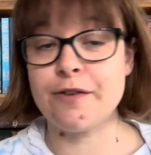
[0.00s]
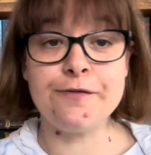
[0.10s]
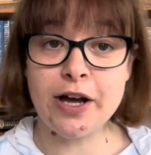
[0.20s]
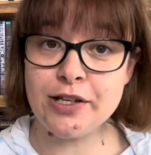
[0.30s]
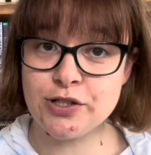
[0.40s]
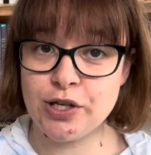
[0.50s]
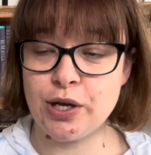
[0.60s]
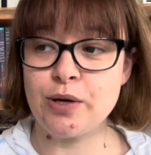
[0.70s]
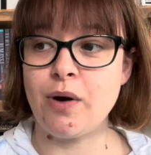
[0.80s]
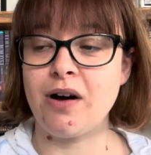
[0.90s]
The first
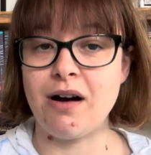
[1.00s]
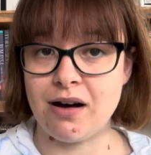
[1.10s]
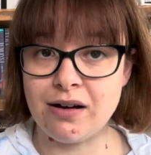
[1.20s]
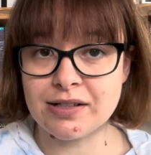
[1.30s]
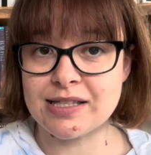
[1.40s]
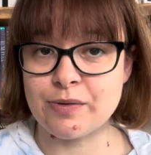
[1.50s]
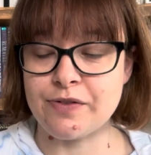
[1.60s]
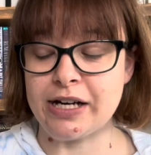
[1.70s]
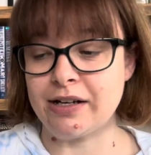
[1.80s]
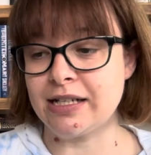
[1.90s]
two are ARCs that were
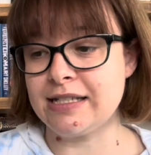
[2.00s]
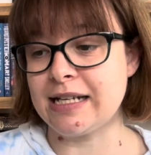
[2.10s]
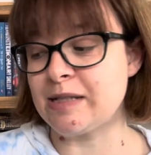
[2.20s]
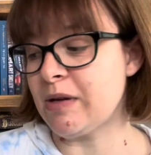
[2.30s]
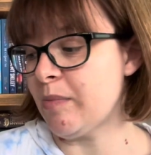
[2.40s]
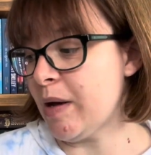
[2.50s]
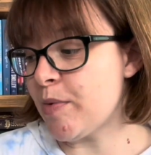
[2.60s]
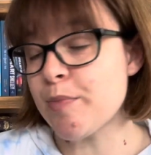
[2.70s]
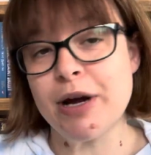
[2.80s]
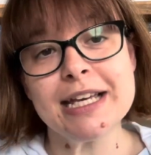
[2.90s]
very kindly sent to me by
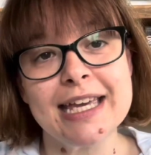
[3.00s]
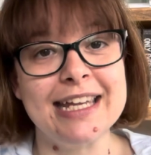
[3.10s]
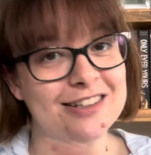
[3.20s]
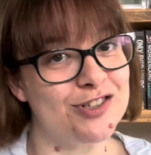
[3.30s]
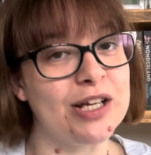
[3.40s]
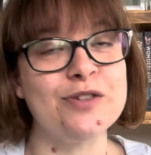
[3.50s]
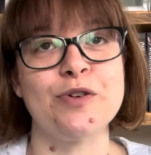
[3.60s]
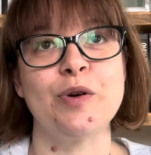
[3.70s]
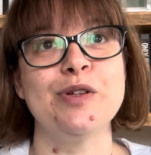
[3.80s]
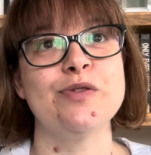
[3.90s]
BookBreak in exchange for an
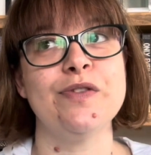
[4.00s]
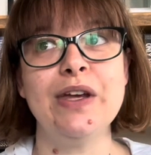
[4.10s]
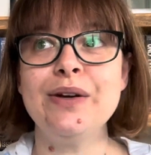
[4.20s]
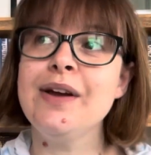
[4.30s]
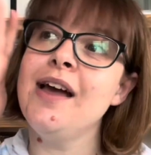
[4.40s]
honest review.